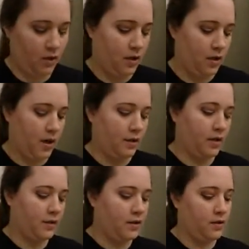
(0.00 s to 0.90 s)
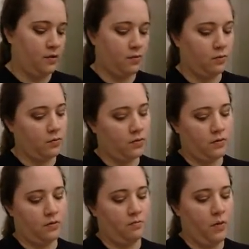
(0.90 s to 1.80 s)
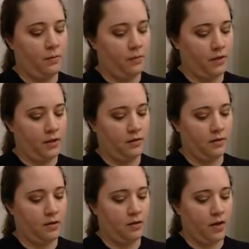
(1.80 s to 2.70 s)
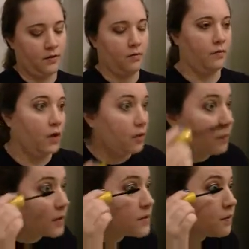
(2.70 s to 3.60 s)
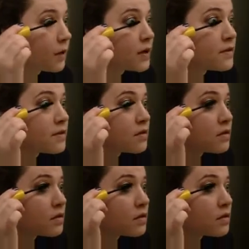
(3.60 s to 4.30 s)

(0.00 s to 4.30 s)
And I like to use Maybelline's Colossal Volume Express.